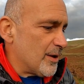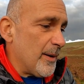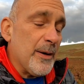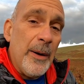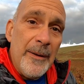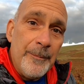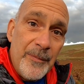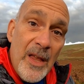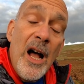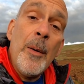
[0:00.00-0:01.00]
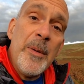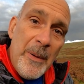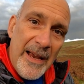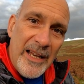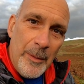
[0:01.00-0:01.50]
So anyway, I'll
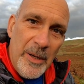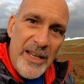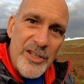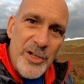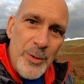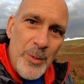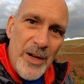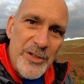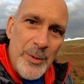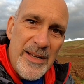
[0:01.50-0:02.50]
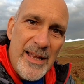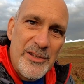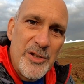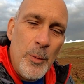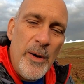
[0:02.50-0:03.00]
be back in a minute to
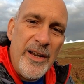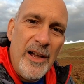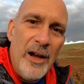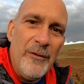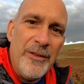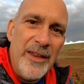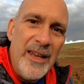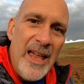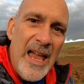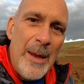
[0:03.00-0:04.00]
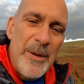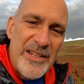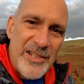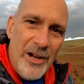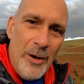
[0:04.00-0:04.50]
announce the winner of the
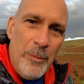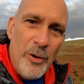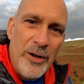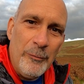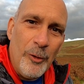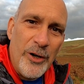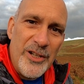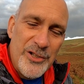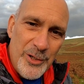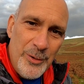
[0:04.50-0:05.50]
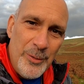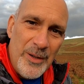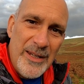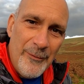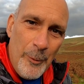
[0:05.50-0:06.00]
MSR Pocket Rocket
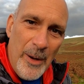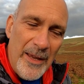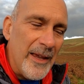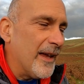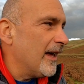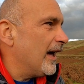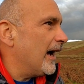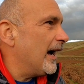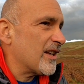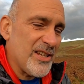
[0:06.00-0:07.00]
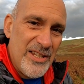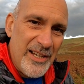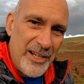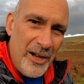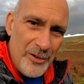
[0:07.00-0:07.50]
2 giveaway. As I
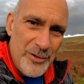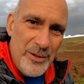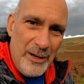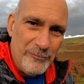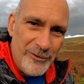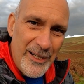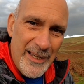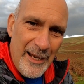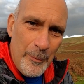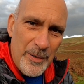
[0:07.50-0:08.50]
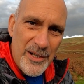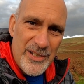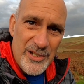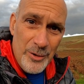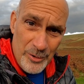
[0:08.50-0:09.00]
said, I can't do that right now
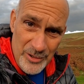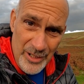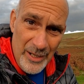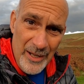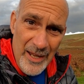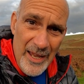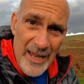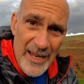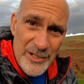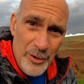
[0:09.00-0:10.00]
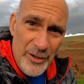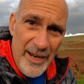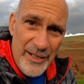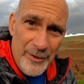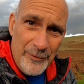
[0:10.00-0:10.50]
because it's not
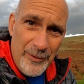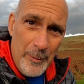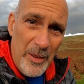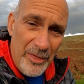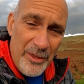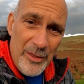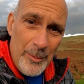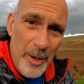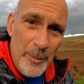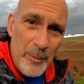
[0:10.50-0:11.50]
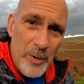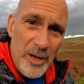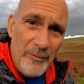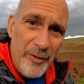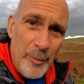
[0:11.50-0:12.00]
the end of the month at the moment
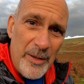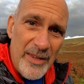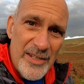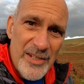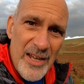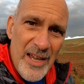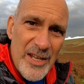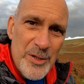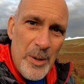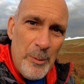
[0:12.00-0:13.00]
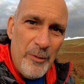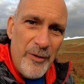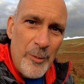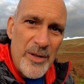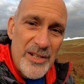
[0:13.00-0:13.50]
while I'm filming this. So I
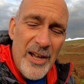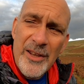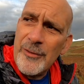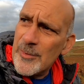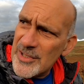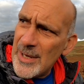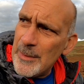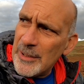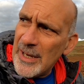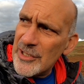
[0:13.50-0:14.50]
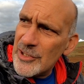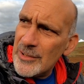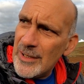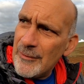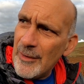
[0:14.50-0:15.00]
will film this either from the same
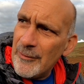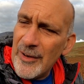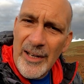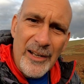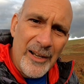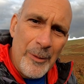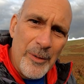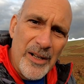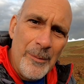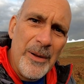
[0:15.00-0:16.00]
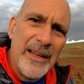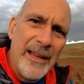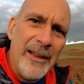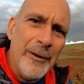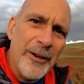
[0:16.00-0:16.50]
location if I'm feeling like I want to come
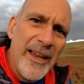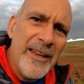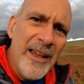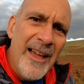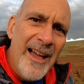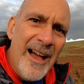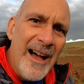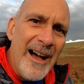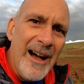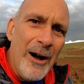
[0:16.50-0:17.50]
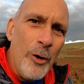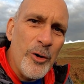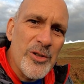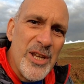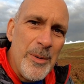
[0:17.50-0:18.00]
back out here again, or
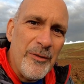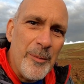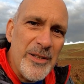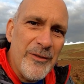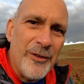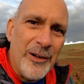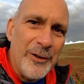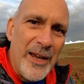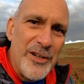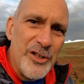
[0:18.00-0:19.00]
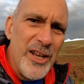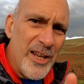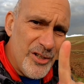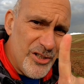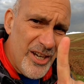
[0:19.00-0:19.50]
you'll see me from a different location
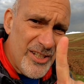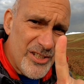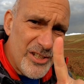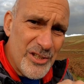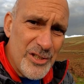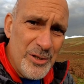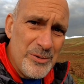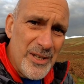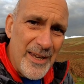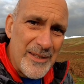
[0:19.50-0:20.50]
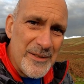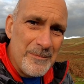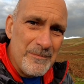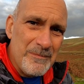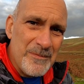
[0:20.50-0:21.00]
in just 2
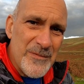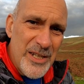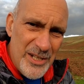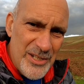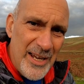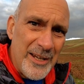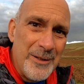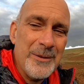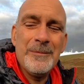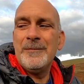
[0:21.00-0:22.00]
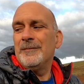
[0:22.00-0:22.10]
ticks. See you in a second.